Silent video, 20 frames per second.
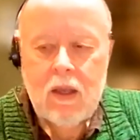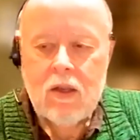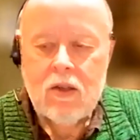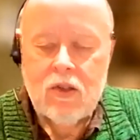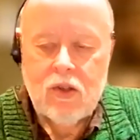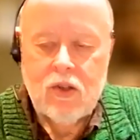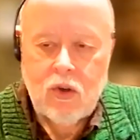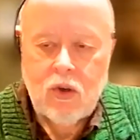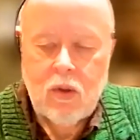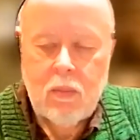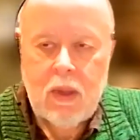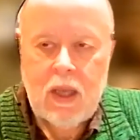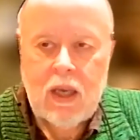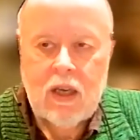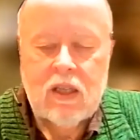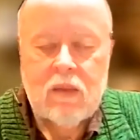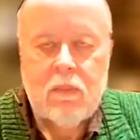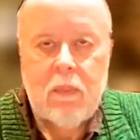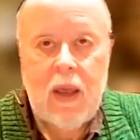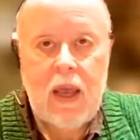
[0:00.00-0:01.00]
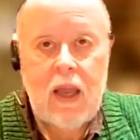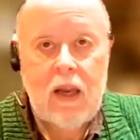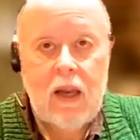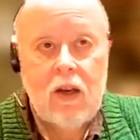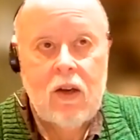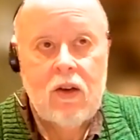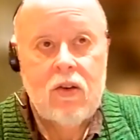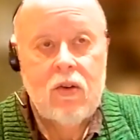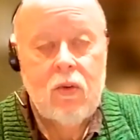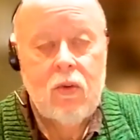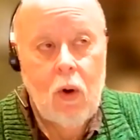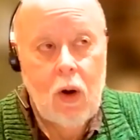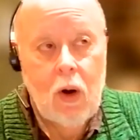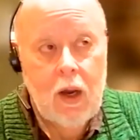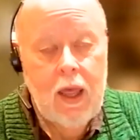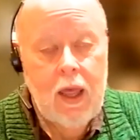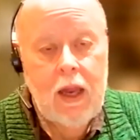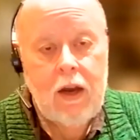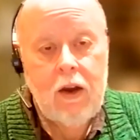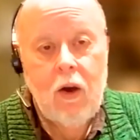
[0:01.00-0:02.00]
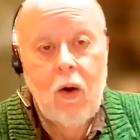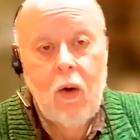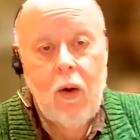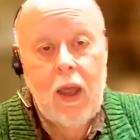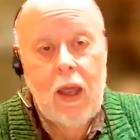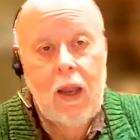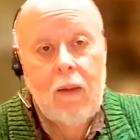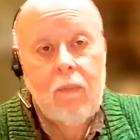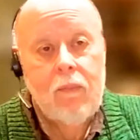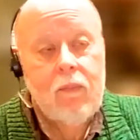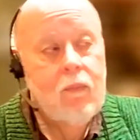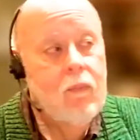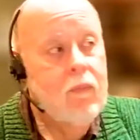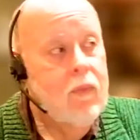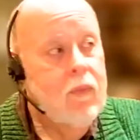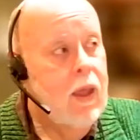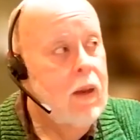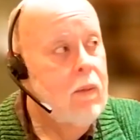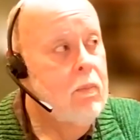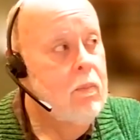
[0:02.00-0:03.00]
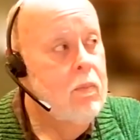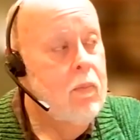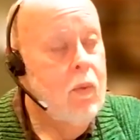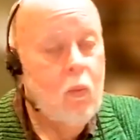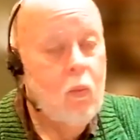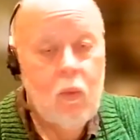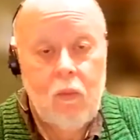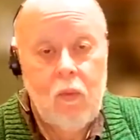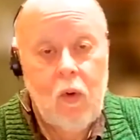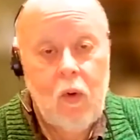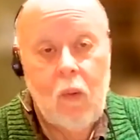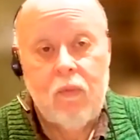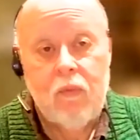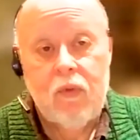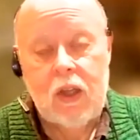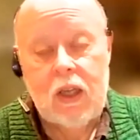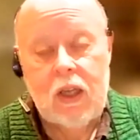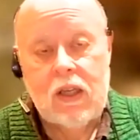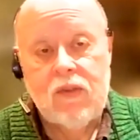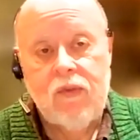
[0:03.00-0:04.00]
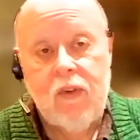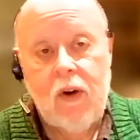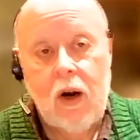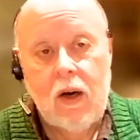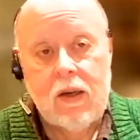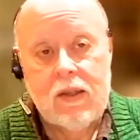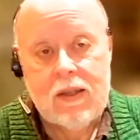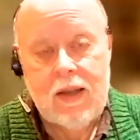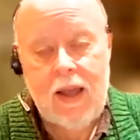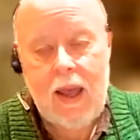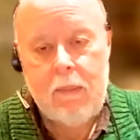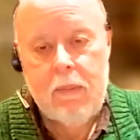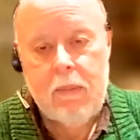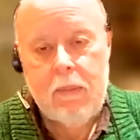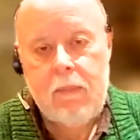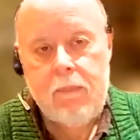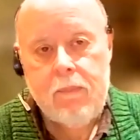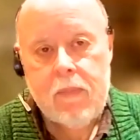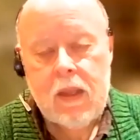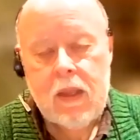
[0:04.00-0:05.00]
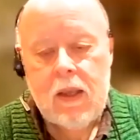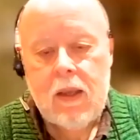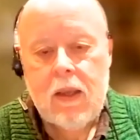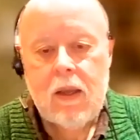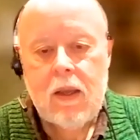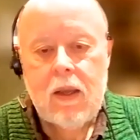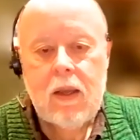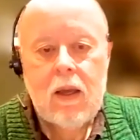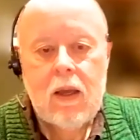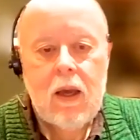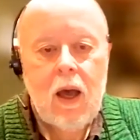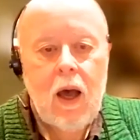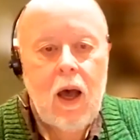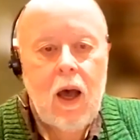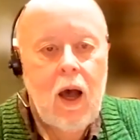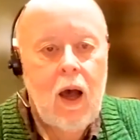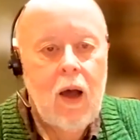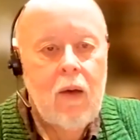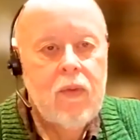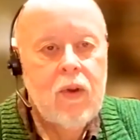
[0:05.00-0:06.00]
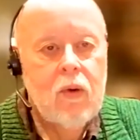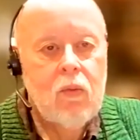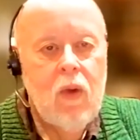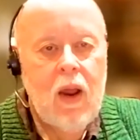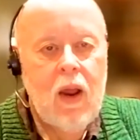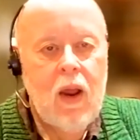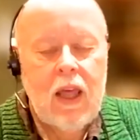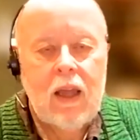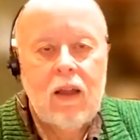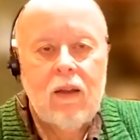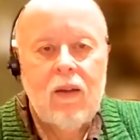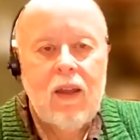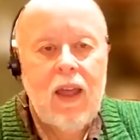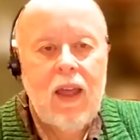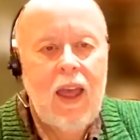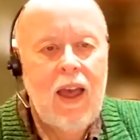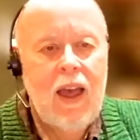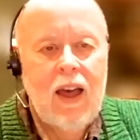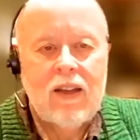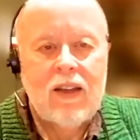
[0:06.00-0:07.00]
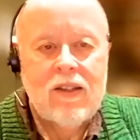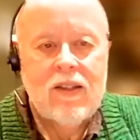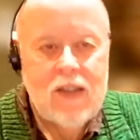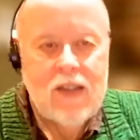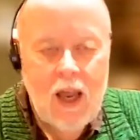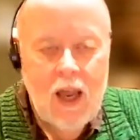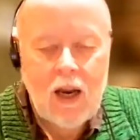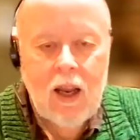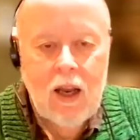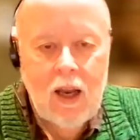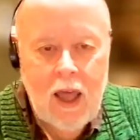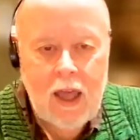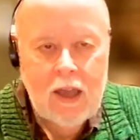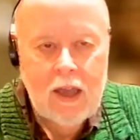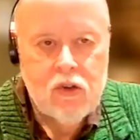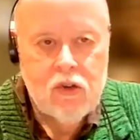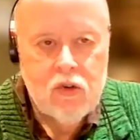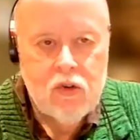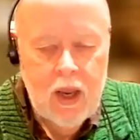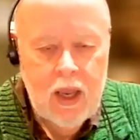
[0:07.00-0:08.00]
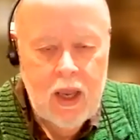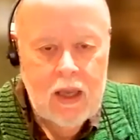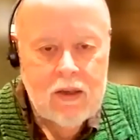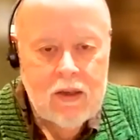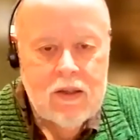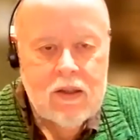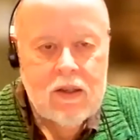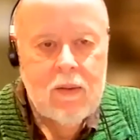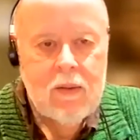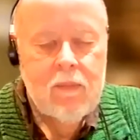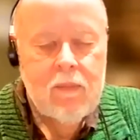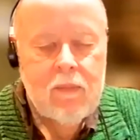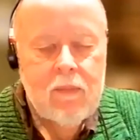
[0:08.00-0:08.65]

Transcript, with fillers: soon to be expanded to Orlando and then hopefully as far as Tampa. Uh, they're running Acela like trains.